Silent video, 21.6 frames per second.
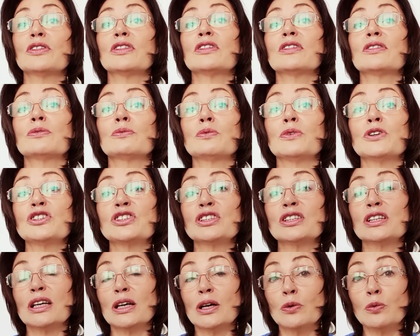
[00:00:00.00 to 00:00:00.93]
which
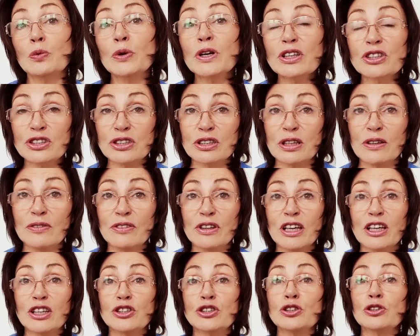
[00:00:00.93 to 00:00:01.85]
if they
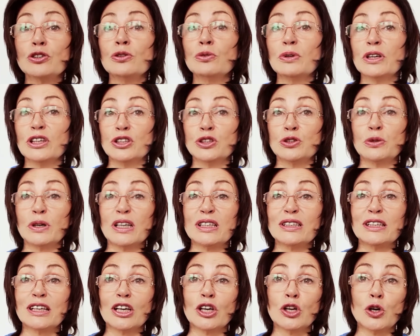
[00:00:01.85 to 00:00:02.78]
do, attracts a
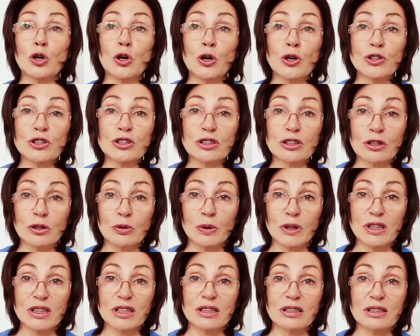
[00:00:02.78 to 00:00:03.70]

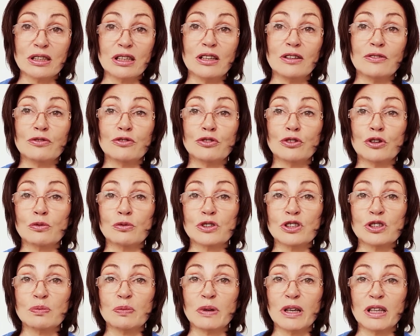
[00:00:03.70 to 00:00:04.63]
consequences if not
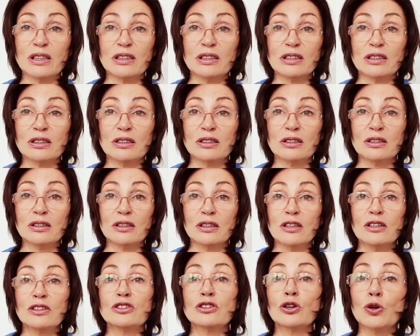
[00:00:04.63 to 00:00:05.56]
respected.
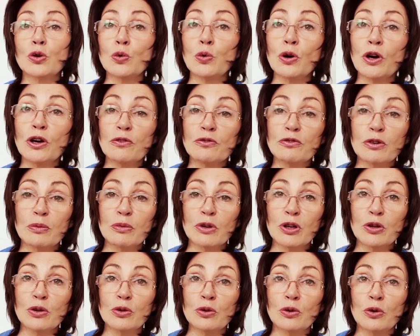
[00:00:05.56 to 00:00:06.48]
So quote from the
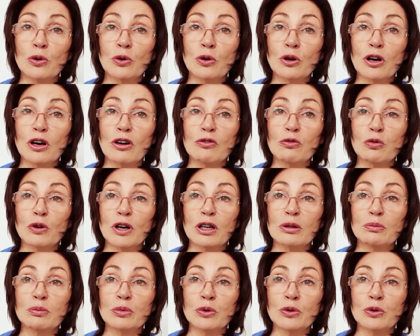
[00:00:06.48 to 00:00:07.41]
Law of One
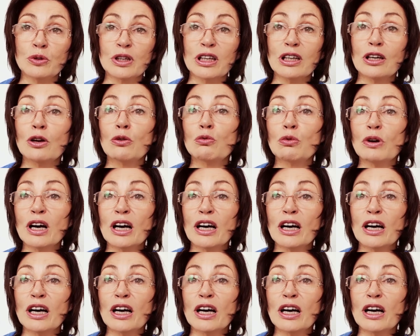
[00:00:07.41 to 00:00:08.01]
book, Ra